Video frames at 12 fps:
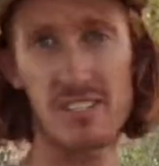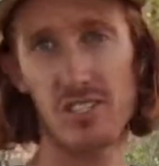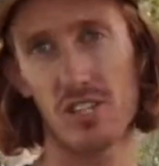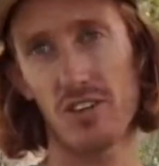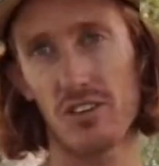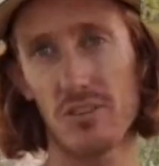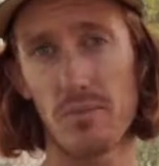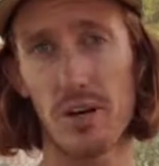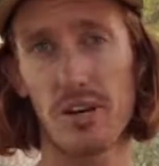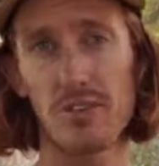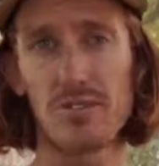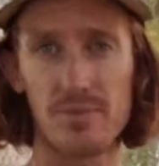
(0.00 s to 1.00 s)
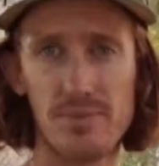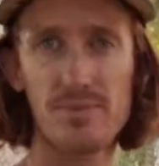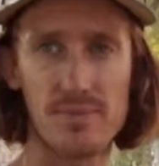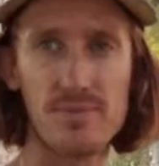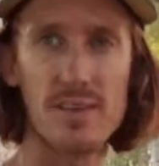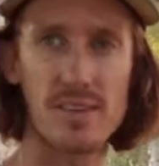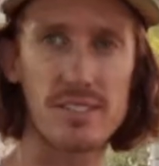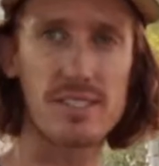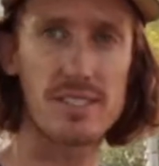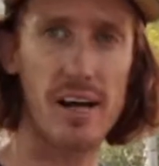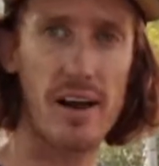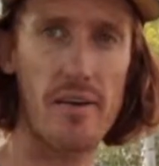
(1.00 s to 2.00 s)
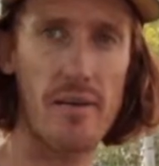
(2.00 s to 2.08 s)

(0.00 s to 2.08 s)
at John Cubato. Yeah.